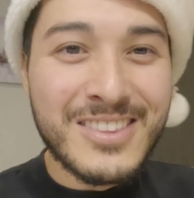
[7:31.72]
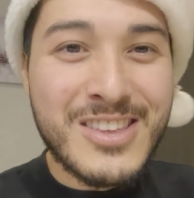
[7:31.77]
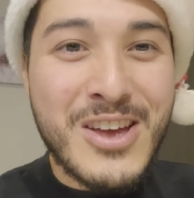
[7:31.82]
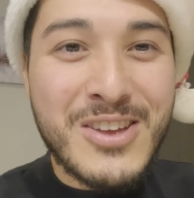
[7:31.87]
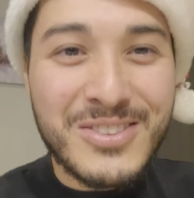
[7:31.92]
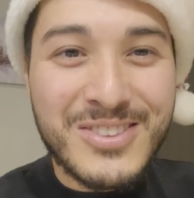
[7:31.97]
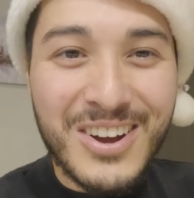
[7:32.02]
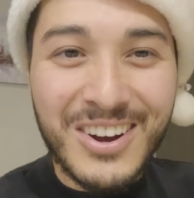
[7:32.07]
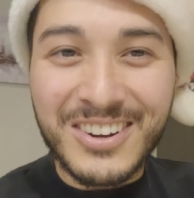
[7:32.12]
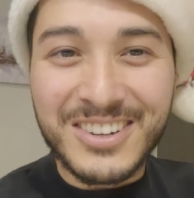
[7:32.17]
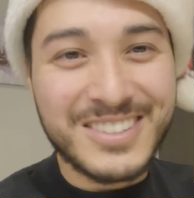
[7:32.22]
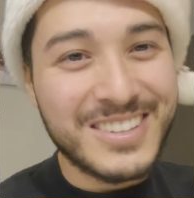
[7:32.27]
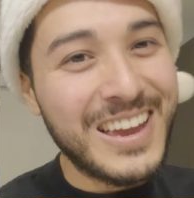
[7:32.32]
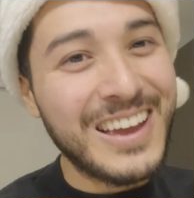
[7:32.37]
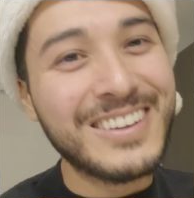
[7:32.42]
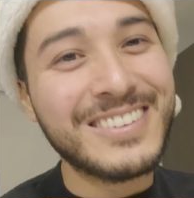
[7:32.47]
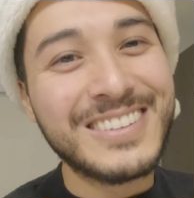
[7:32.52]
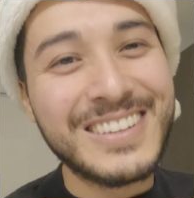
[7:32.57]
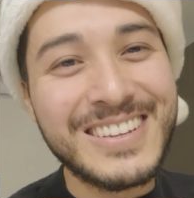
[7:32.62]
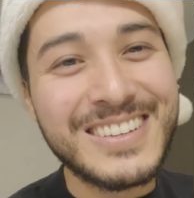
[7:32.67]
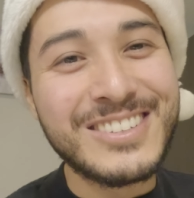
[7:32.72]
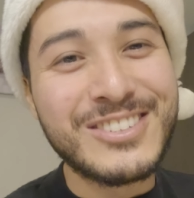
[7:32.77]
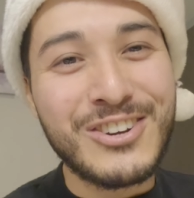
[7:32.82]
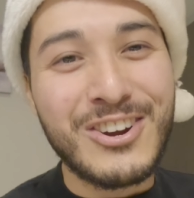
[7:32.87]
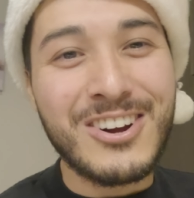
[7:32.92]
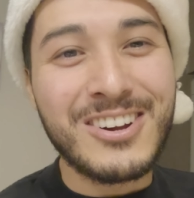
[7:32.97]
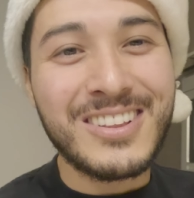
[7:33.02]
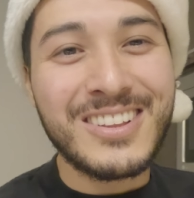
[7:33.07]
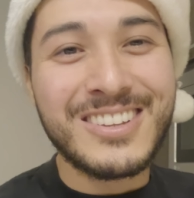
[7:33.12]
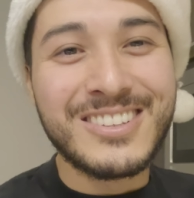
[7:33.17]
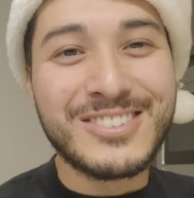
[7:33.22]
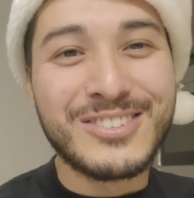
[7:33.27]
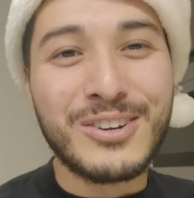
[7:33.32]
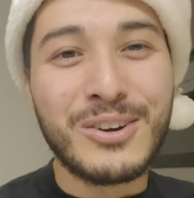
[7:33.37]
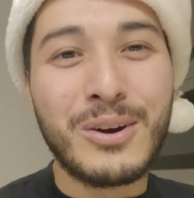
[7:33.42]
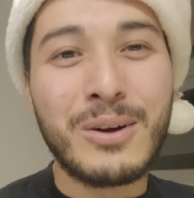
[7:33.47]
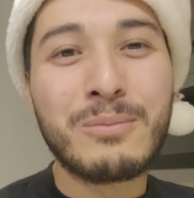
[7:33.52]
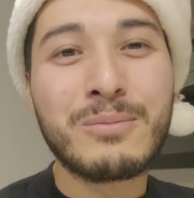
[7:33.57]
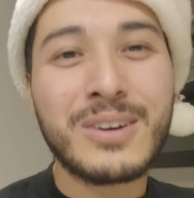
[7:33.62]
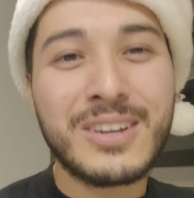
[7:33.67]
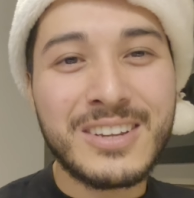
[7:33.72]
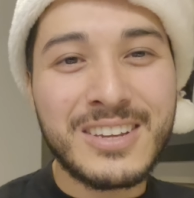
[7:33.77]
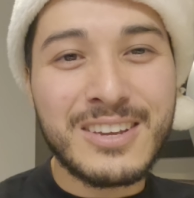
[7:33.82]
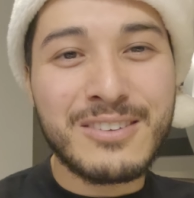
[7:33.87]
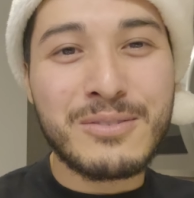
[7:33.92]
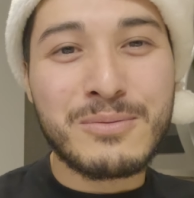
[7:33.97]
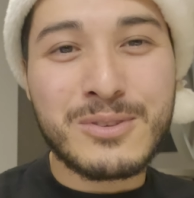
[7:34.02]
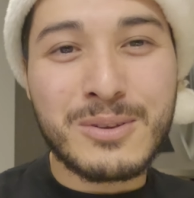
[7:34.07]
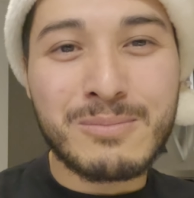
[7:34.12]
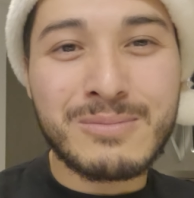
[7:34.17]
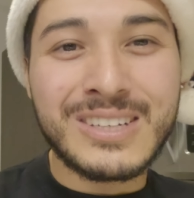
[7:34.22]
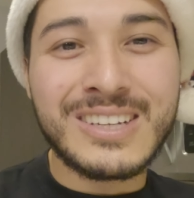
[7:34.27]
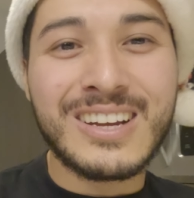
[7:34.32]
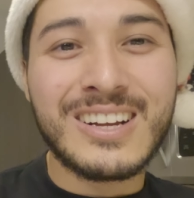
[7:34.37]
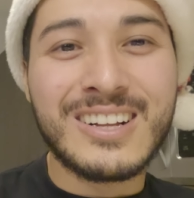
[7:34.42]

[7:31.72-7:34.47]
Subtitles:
the dogs can't eat chocolate, so I'm gonna give him something